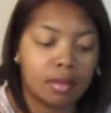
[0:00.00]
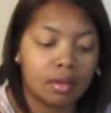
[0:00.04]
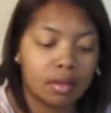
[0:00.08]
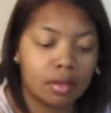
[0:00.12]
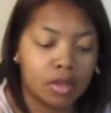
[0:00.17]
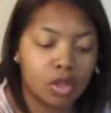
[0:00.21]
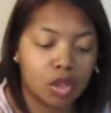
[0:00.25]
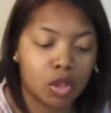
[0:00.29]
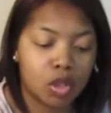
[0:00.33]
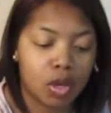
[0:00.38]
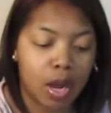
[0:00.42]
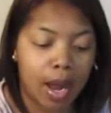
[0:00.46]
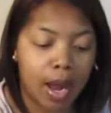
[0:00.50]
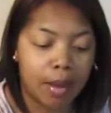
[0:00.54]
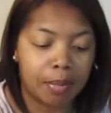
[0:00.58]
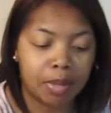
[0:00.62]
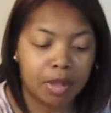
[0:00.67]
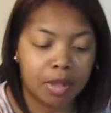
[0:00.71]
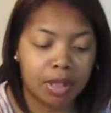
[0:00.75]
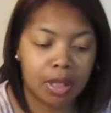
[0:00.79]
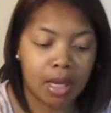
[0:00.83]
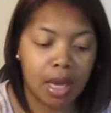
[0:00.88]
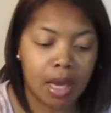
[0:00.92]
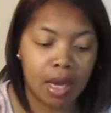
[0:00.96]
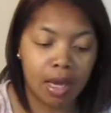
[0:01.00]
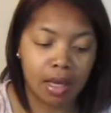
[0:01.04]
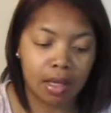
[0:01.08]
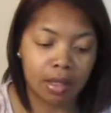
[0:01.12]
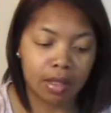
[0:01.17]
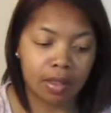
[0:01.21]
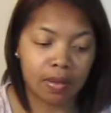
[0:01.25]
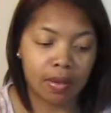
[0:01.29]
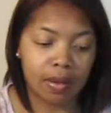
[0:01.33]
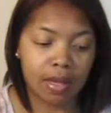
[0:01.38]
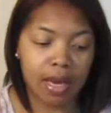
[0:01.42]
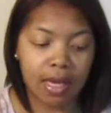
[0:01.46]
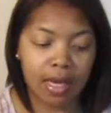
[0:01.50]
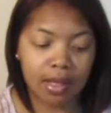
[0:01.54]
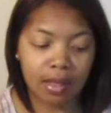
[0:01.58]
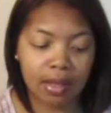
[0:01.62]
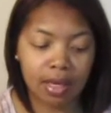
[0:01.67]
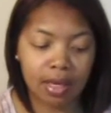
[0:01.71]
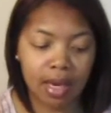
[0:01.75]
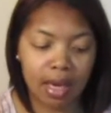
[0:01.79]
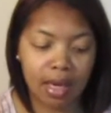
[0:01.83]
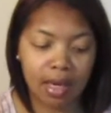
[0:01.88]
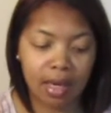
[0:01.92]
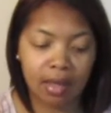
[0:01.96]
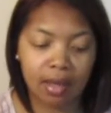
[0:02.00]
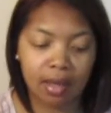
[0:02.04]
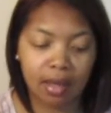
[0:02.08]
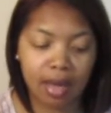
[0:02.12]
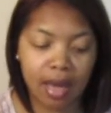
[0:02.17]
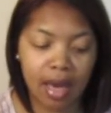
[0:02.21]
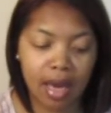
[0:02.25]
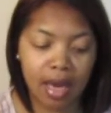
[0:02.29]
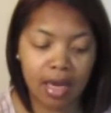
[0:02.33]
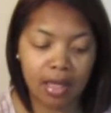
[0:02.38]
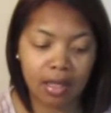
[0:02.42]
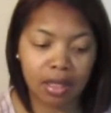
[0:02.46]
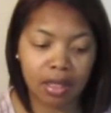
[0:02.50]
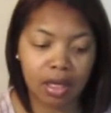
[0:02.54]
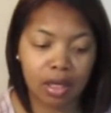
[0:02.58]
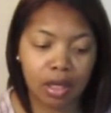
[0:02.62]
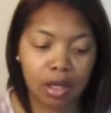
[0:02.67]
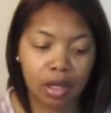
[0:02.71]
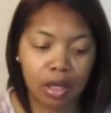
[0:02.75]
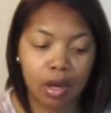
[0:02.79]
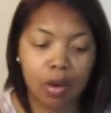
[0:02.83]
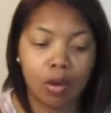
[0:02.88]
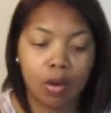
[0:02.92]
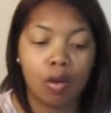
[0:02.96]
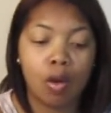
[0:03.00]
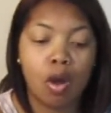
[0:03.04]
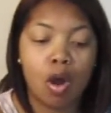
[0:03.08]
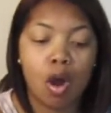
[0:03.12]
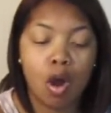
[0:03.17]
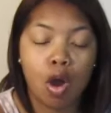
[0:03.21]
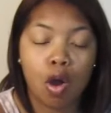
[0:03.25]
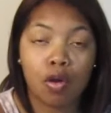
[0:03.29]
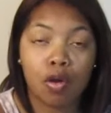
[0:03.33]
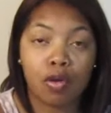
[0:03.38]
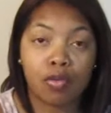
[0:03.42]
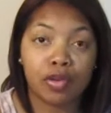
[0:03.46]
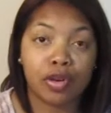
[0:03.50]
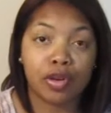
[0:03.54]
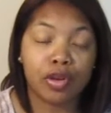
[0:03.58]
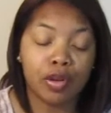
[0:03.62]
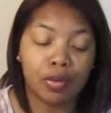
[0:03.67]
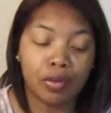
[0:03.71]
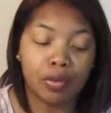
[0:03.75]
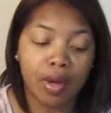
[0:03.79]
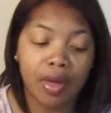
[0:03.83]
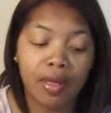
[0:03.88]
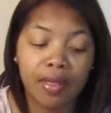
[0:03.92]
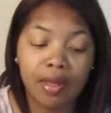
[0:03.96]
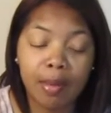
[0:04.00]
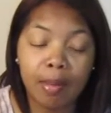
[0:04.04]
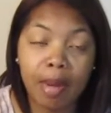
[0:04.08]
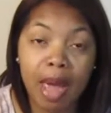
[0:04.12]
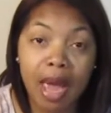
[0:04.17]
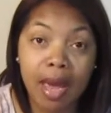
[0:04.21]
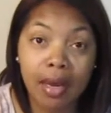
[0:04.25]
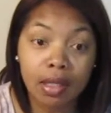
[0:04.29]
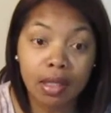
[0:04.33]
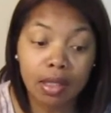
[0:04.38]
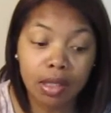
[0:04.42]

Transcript: straps. So that's kind of how it's going to go over you in the back.